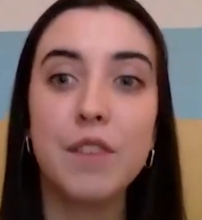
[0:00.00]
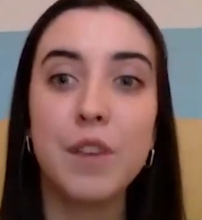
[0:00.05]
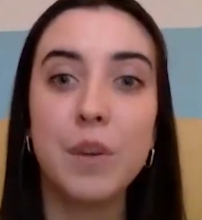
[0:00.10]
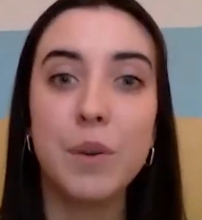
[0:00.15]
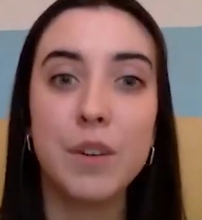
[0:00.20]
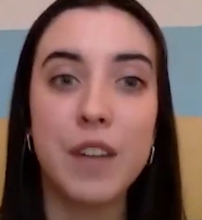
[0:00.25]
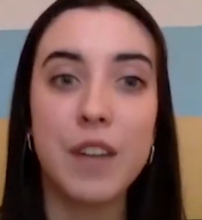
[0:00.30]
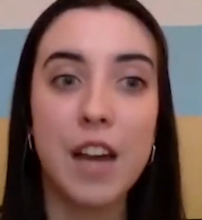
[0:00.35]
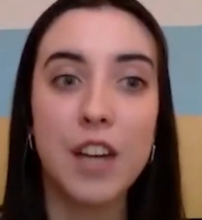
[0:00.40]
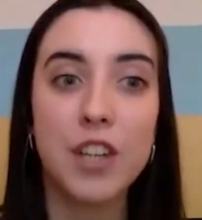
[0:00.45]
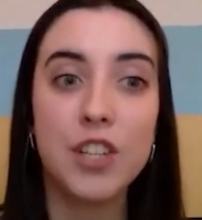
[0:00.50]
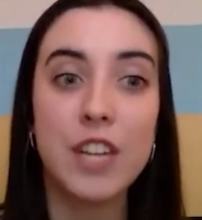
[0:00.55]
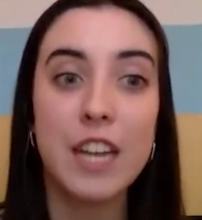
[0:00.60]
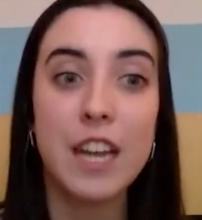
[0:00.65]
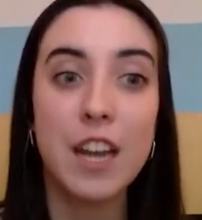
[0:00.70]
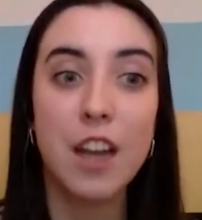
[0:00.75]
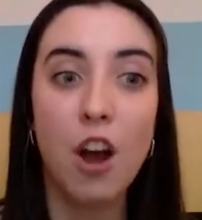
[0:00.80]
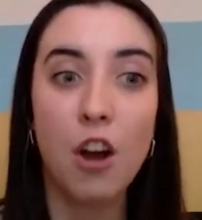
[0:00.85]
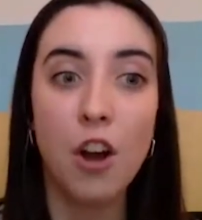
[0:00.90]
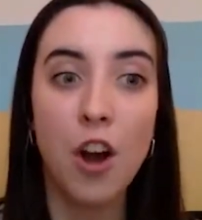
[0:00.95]
you could actually
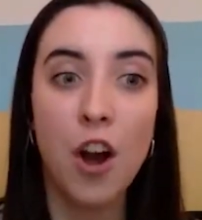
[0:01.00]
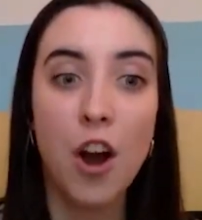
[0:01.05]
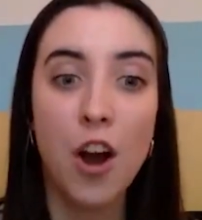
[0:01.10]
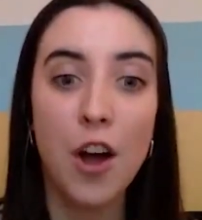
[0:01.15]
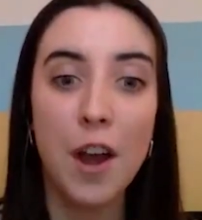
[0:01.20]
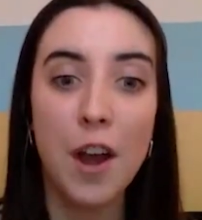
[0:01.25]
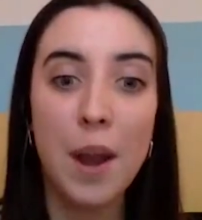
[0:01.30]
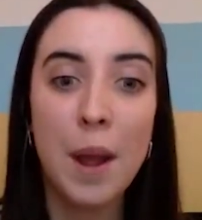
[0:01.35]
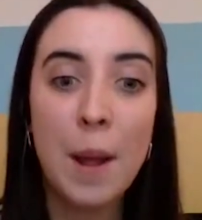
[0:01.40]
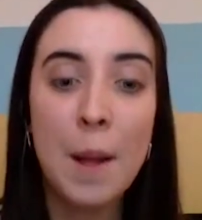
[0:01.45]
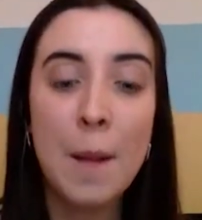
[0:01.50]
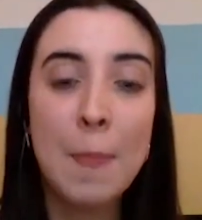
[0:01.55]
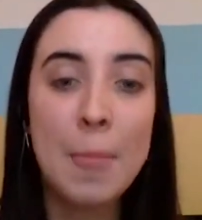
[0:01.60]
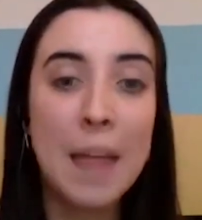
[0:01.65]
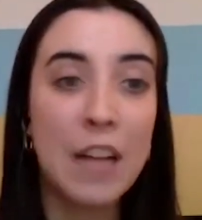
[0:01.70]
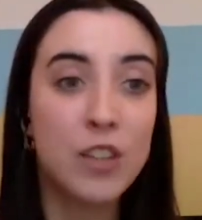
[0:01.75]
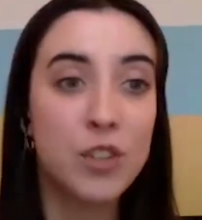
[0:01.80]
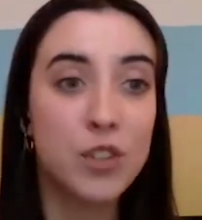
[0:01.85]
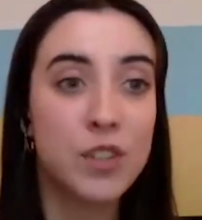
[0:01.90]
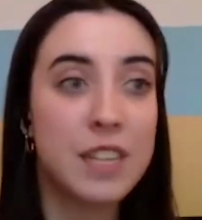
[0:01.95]
log on
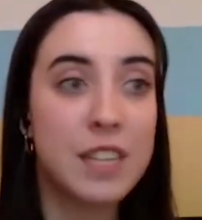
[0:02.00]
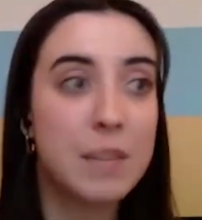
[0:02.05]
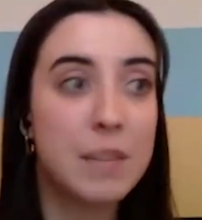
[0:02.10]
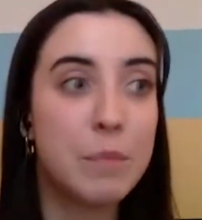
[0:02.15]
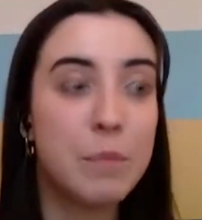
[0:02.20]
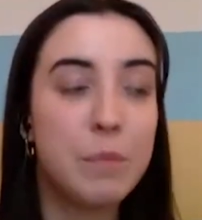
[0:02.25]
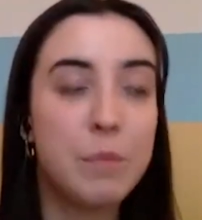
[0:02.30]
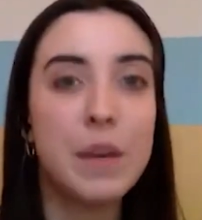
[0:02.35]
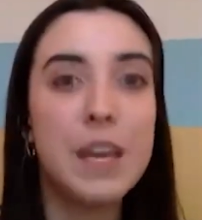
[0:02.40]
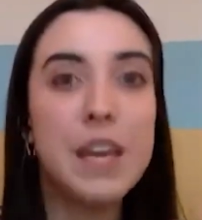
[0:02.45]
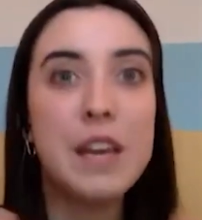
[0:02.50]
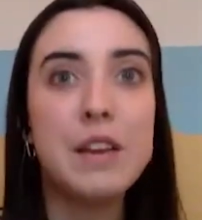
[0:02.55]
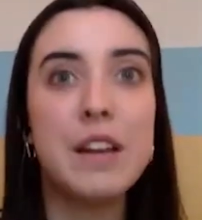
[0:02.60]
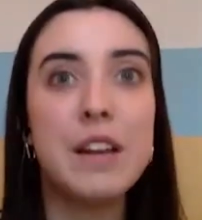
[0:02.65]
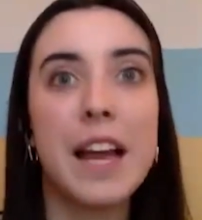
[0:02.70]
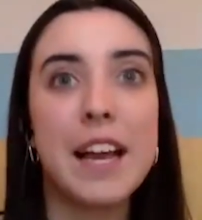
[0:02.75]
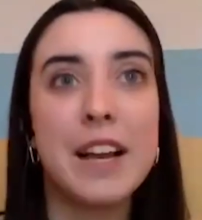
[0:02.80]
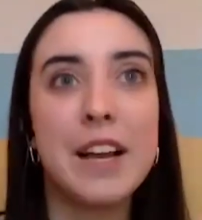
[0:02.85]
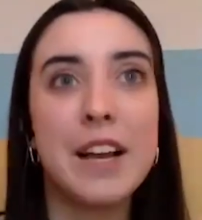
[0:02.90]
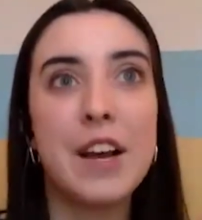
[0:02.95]
and just be
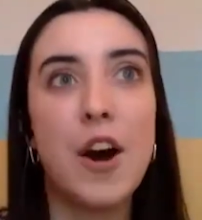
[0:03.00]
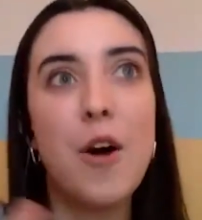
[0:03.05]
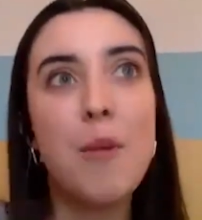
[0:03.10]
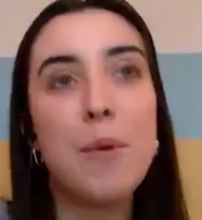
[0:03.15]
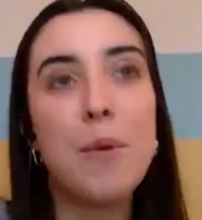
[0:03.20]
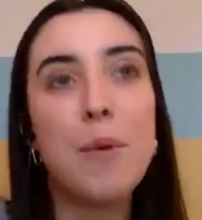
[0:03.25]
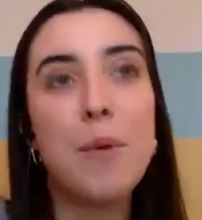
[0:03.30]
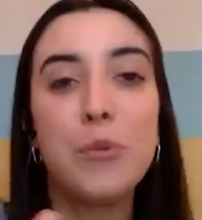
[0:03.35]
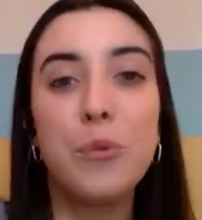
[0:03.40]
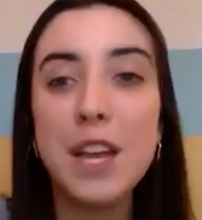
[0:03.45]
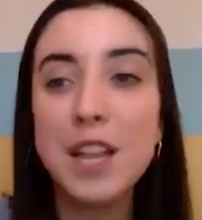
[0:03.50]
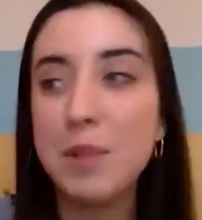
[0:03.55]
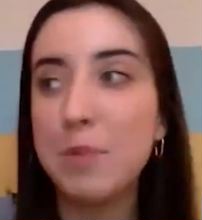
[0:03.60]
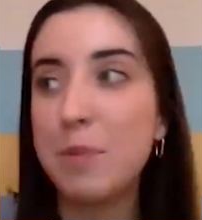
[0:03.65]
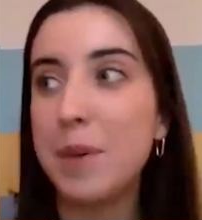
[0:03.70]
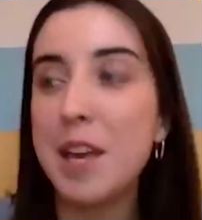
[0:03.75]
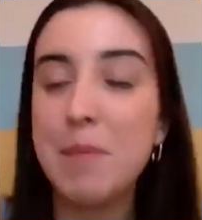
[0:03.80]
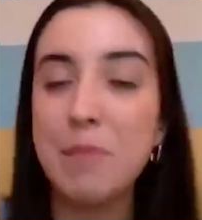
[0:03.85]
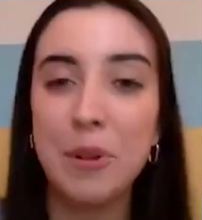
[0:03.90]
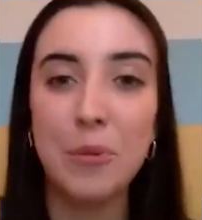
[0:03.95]
like almost with
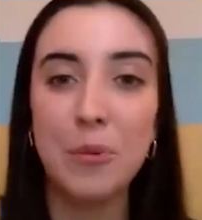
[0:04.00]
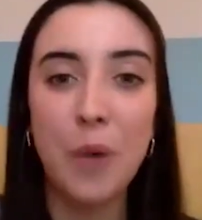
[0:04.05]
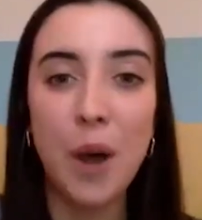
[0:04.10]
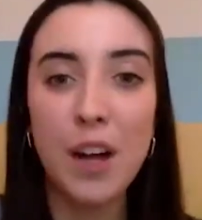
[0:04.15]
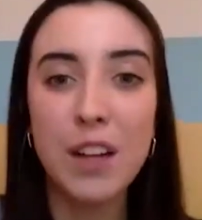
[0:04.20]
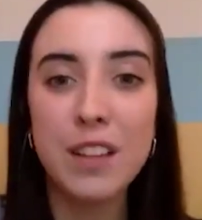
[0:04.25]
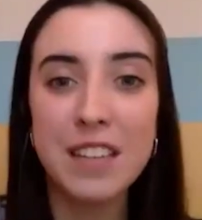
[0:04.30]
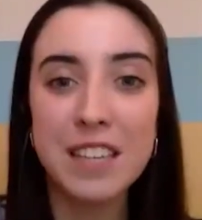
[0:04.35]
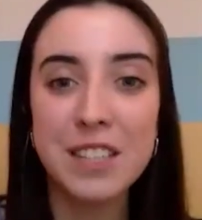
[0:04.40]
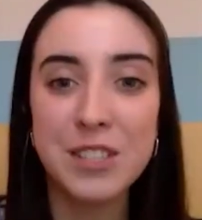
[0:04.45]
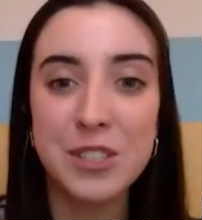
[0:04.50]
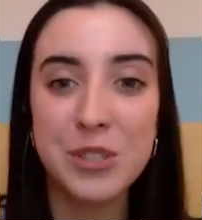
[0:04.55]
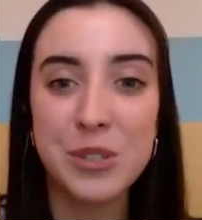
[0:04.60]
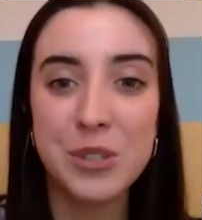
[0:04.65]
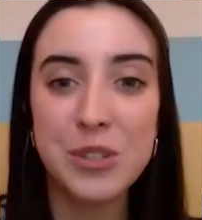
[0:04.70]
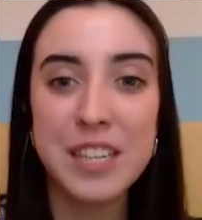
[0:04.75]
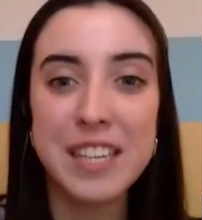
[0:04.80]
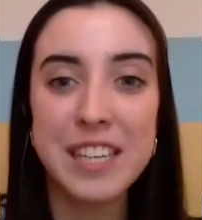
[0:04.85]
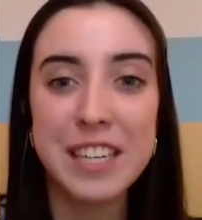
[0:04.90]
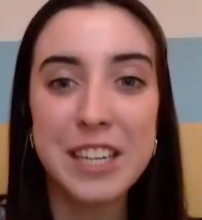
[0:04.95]
people while they
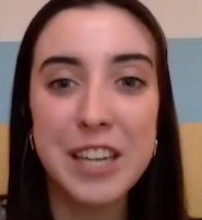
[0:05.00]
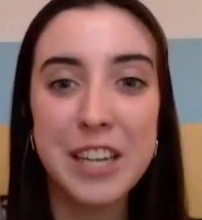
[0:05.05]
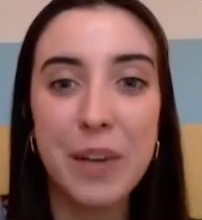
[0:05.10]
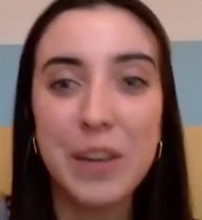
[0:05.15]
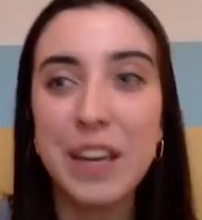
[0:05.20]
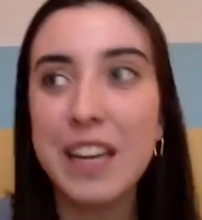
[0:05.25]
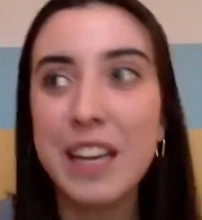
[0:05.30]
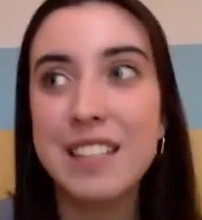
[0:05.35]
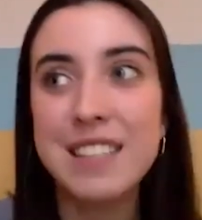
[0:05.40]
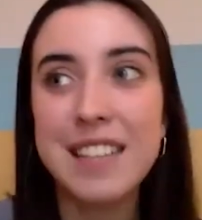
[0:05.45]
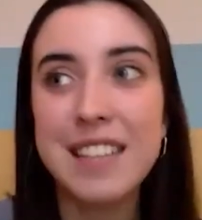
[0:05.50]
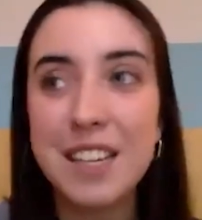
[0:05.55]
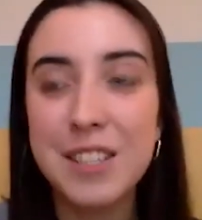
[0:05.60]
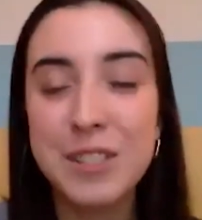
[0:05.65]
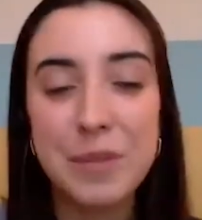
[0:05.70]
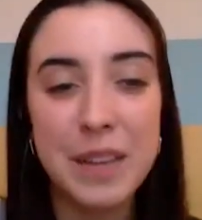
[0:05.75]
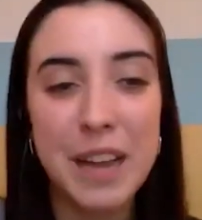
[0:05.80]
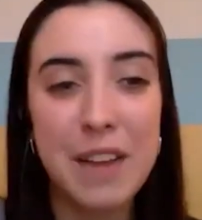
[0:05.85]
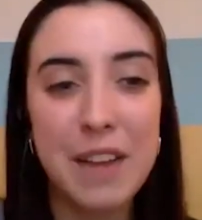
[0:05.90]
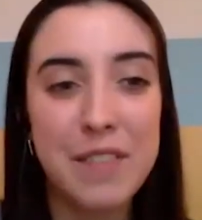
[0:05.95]
study, and you know, you can say
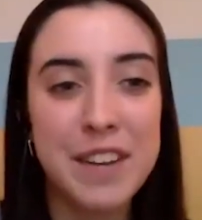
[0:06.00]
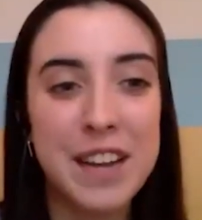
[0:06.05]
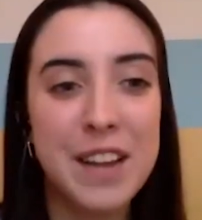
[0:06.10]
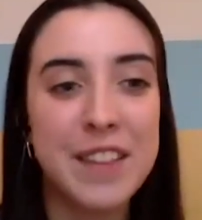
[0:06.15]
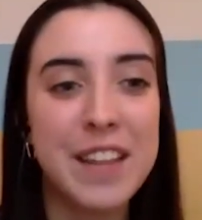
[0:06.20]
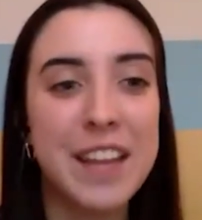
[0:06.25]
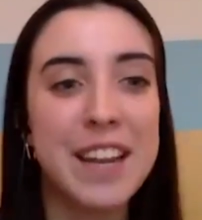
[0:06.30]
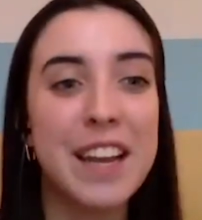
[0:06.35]
something every now and then.